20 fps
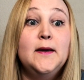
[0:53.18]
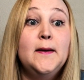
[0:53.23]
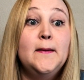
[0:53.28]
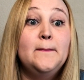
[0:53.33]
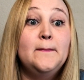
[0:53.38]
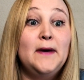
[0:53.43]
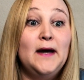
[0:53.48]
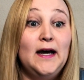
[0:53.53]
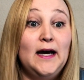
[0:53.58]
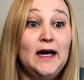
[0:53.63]

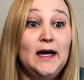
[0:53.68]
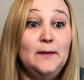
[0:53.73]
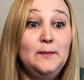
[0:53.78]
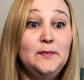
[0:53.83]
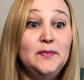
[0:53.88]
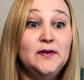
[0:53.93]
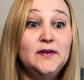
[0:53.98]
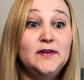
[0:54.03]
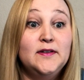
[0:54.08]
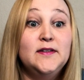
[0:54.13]

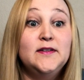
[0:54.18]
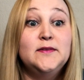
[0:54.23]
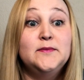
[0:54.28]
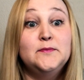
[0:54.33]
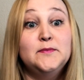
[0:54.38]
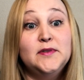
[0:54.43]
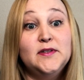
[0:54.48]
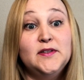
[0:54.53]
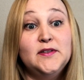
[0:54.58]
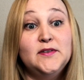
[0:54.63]
pop,
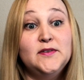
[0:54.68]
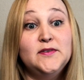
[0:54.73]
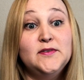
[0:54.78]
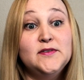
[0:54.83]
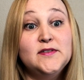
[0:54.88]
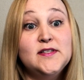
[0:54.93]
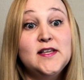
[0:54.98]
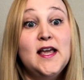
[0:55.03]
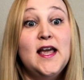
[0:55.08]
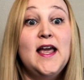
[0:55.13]

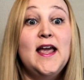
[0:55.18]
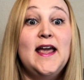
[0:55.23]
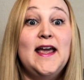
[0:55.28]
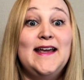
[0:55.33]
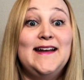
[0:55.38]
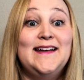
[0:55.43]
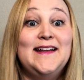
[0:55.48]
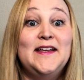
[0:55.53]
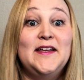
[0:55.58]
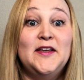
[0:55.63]
blues,
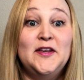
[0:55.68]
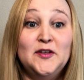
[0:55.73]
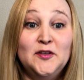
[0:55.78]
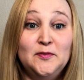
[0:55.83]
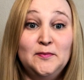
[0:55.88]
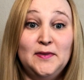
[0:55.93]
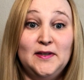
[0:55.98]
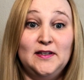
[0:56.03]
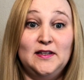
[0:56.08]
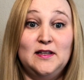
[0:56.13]
and
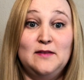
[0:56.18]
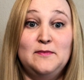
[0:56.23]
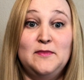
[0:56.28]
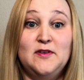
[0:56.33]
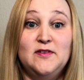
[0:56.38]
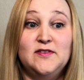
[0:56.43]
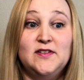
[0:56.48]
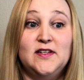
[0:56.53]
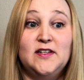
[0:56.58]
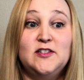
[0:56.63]
hillbilly
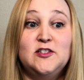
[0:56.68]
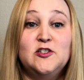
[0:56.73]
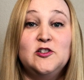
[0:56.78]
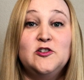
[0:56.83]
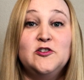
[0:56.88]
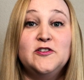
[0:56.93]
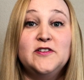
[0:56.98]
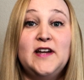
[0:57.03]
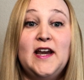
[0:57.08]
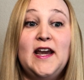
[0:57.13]
music to
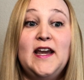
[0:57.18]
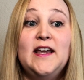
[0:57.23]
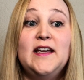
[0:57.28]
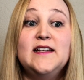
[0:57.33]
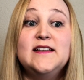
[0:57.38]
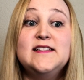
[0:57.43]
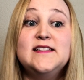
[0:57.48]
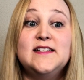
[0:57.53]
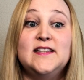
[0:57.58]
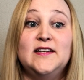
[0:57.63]
create
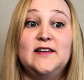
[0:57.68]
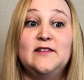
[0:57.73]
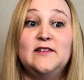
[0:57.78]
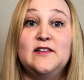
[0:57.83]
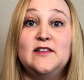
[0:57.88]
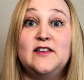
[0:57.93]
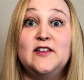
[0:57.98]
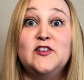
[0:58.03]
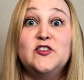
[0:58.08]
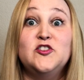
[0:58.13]
a
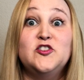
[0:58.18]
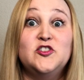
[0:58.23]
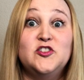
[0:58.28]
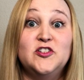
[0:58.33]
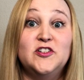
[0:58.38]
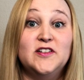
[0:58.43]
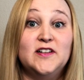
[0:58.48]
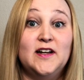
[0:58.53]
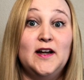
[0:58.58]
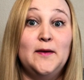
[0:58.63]
sound that
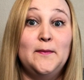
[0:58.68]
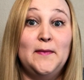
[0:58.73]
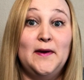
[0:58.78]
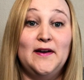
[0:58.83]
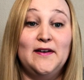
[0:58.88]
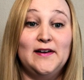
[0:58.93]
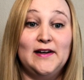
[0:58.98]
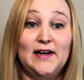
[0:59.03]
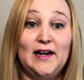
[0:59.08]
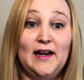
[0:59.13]
shook
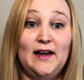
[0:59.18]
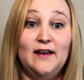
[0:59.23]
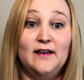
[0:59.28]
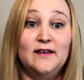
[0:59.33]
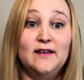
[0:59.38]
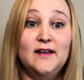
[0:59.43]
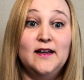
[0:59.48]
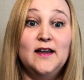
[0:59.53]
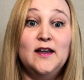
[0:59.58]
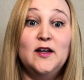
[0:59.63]
America.
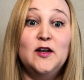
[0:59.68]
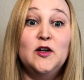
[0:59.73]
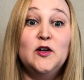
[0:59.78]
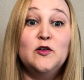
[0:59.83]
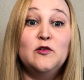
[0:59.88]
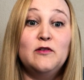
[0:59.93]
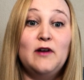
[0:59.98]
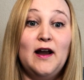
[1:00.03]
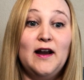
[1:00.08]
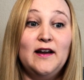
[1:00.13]

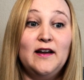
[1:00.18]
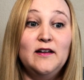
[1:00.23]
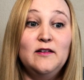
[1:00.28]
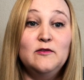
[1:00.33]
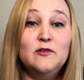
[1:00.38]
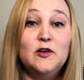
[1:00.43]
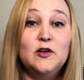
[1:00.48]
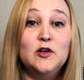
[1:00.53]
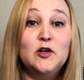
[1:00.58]
Rock and roll